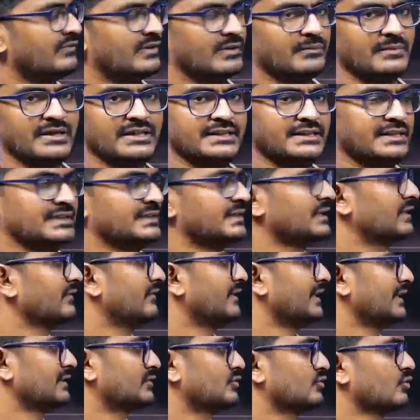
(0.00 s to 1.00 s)
1 by 3 is
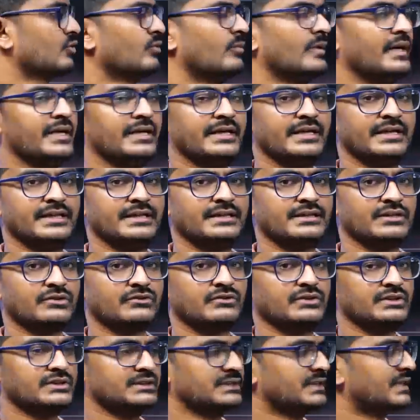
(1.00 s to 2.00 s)
given as 2 by n in the
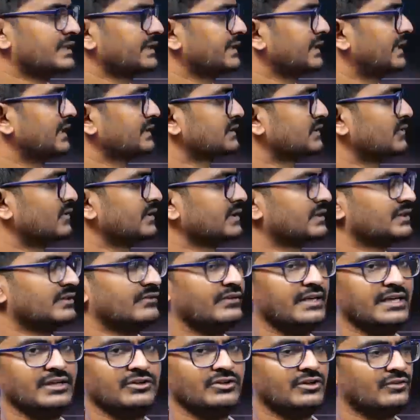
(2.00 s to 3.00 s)
question, and they asked what is the
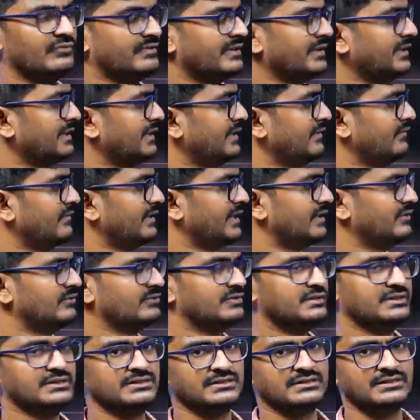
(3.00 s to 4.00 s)
value of n. N
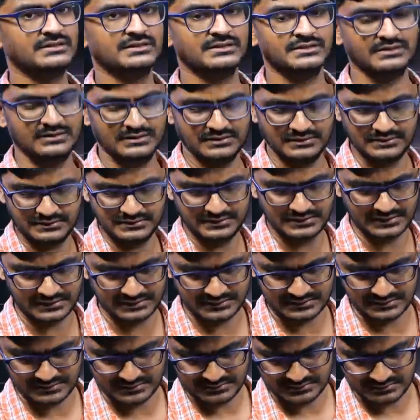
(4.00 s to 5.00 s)
value is
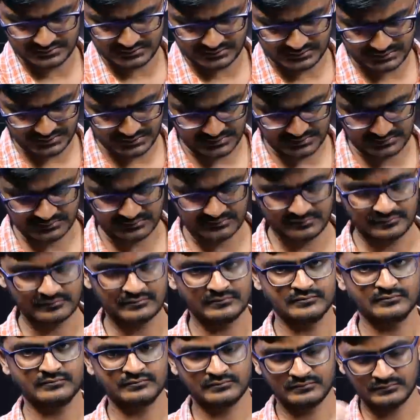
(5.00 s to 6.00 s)
6, right?
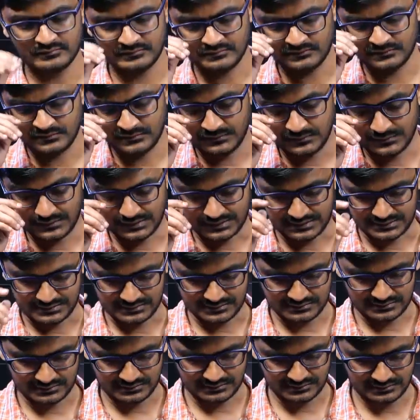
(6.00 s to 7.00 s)

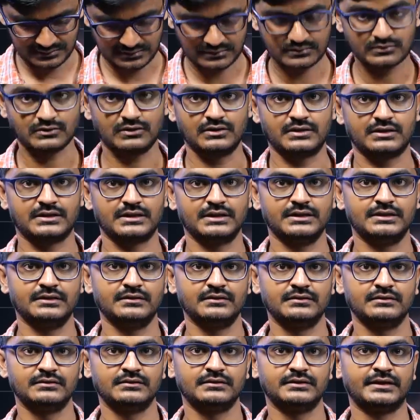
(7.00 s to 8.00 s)
Yes, that's all right.
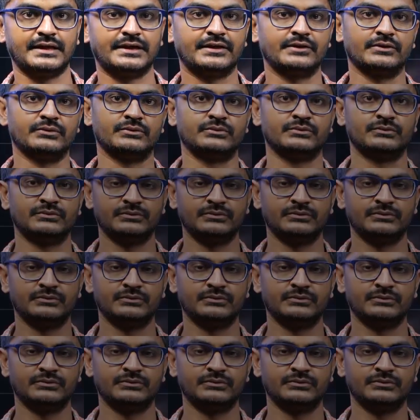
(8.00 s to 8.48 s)
Thank you.